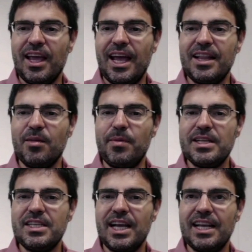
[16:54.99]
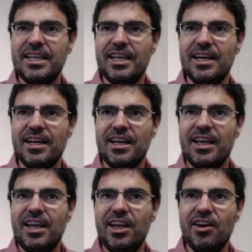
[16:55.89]
And the basic idea
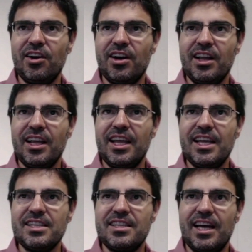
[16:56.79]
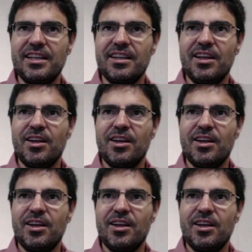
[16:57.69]
here is that